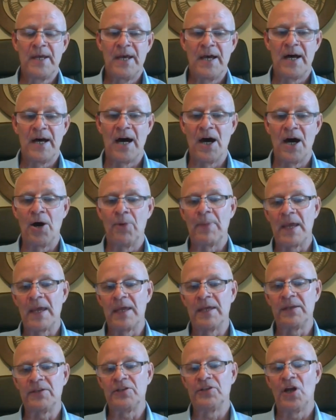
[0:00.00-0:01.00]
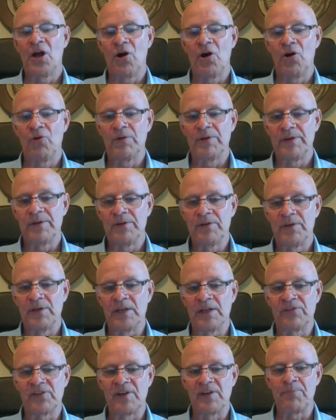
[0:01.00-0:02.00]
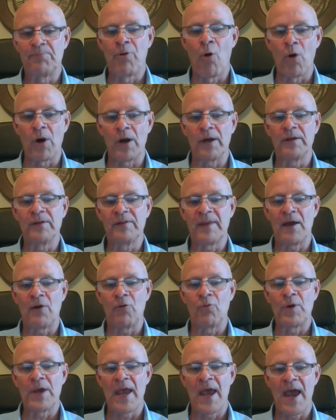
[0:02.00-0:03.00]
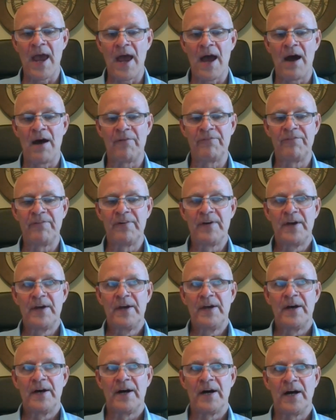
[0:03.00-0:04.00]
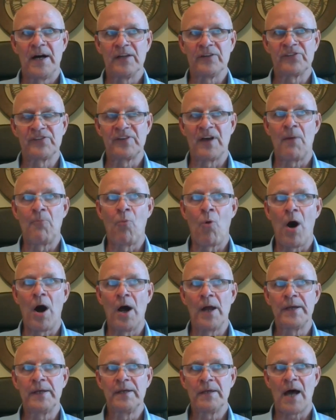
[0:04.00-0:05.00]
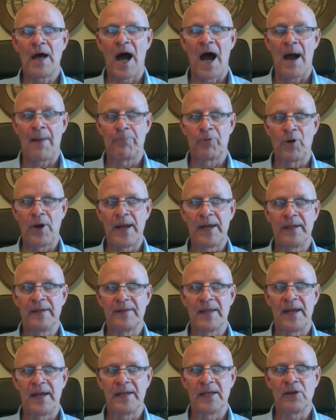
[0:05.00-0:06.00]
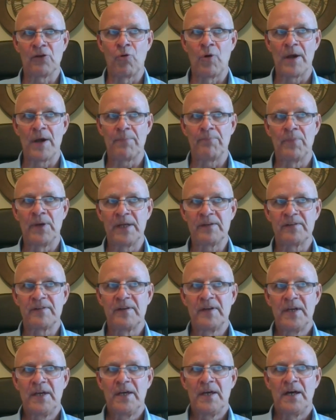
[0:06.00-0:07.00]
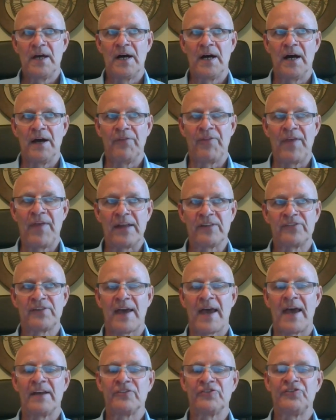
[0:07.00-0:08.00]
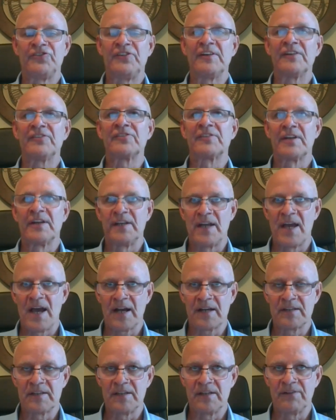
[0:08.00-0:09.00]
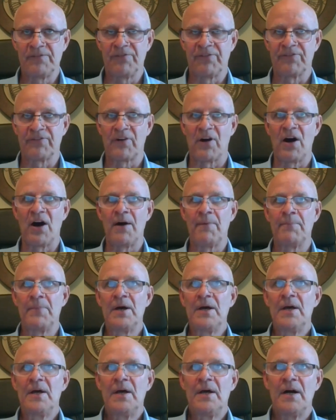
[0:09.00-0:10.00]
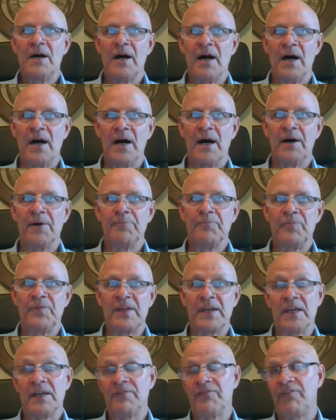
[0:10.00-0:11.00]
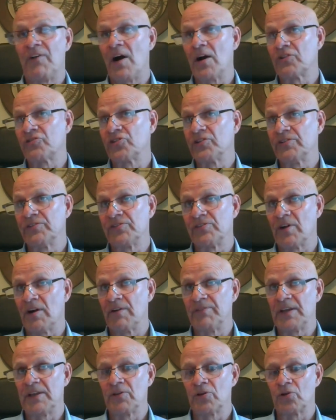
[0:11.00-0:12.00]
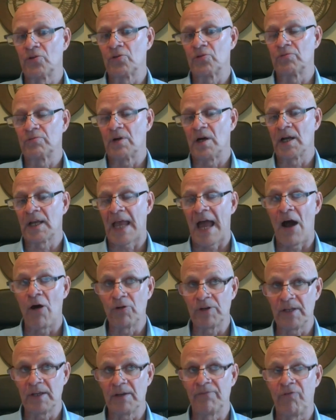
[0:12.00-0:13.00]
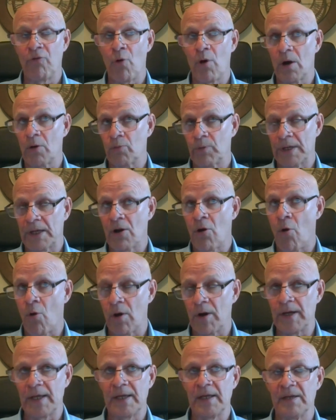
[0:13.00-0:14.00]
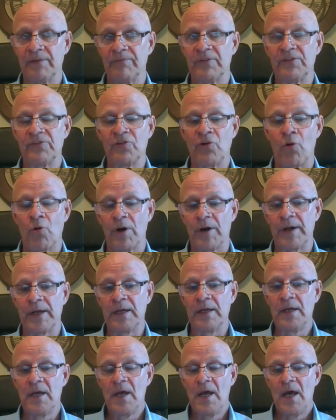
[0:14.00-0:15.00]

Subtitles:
It's important that we have someone operating that equipment that's as disconnected from the functions of either accounting for, recording inventory,